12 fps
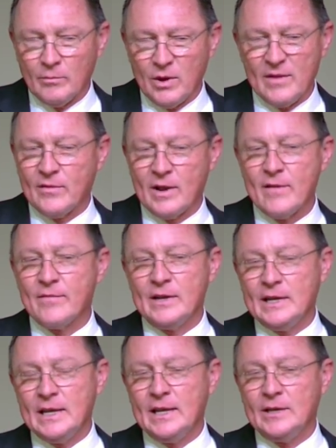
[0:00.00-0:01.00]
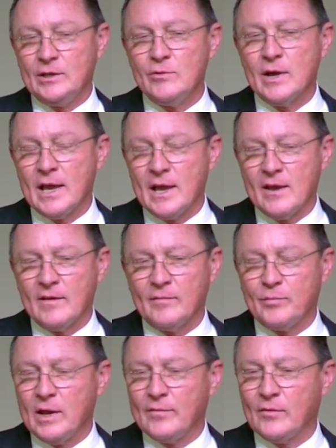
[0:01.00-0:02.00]
Pray for every need you
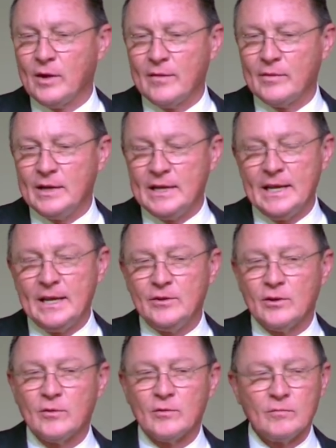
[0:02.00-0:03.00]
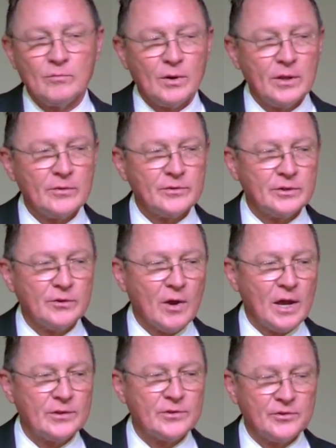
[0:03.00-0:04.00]
have. Pray for every need your brothers in
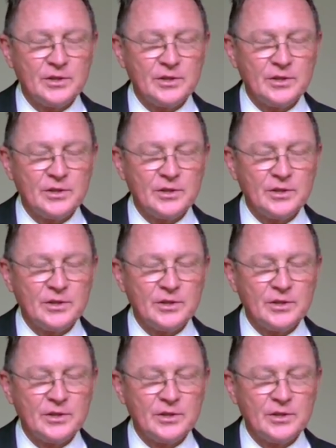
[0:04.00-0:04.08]
Christ